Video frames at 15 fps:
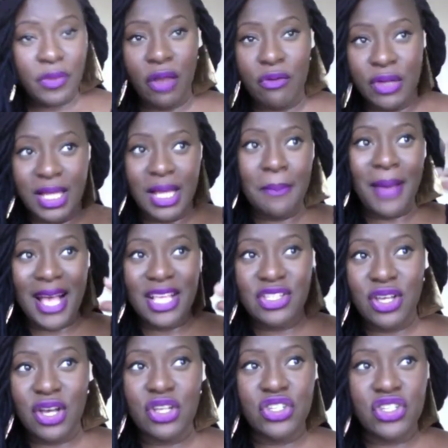I really
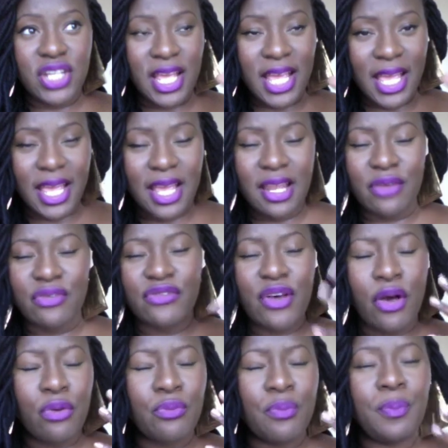massaged it in. It
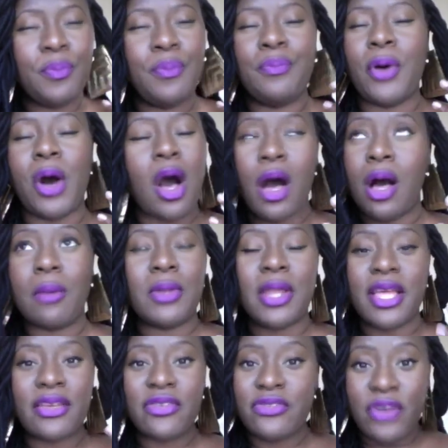felt balm,
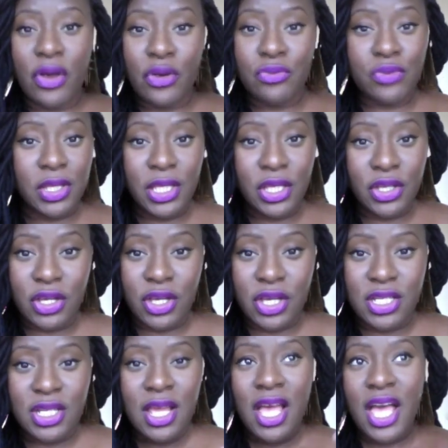like it felt really
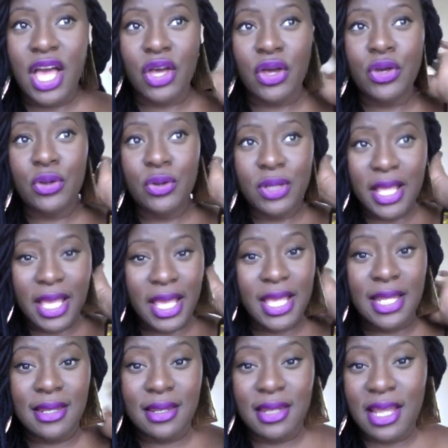good and
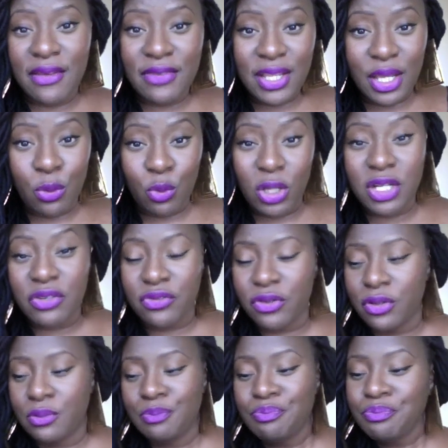cooling and lovely and
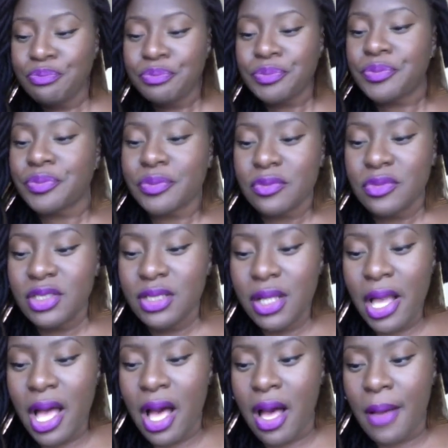wonderful.
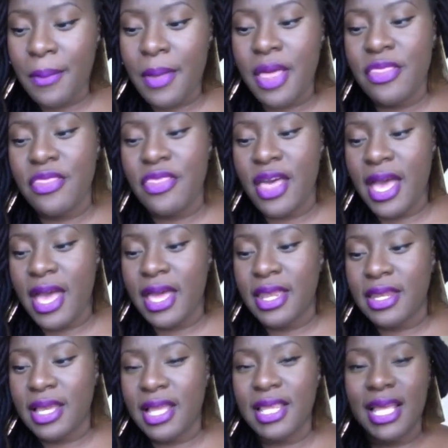And
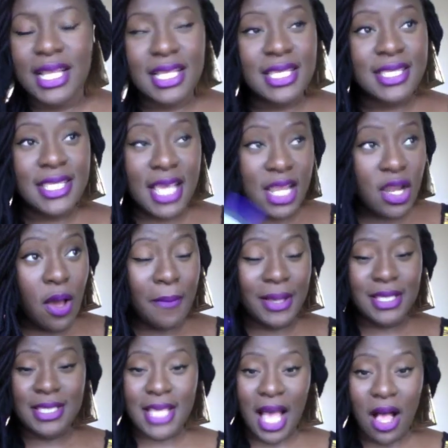then I let it sit on
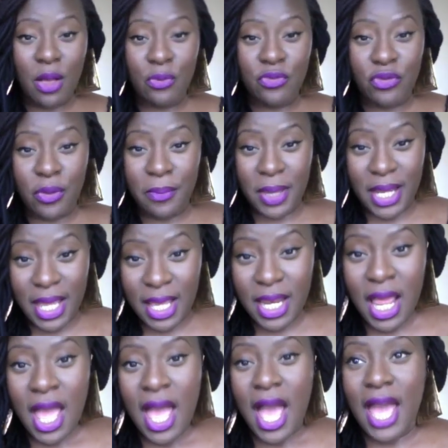my scalp for a
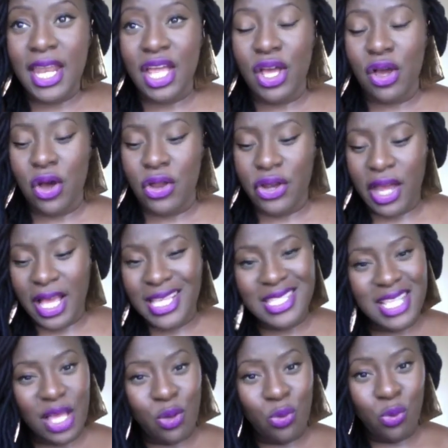minute, and I got a
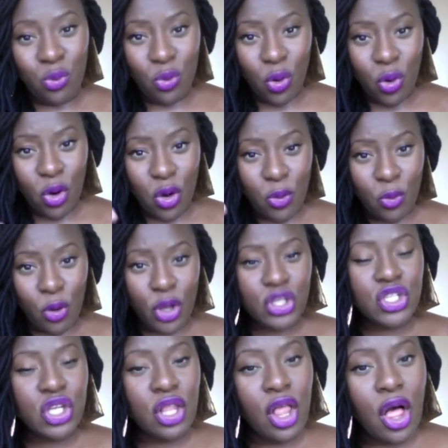nice like warm
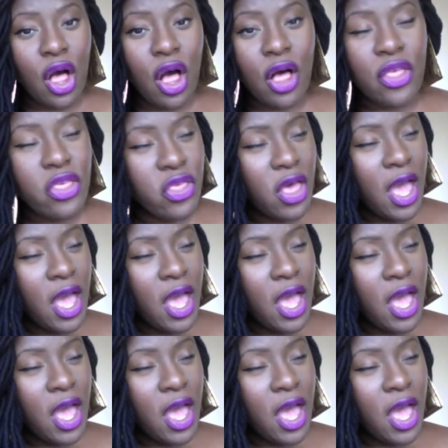washcloth,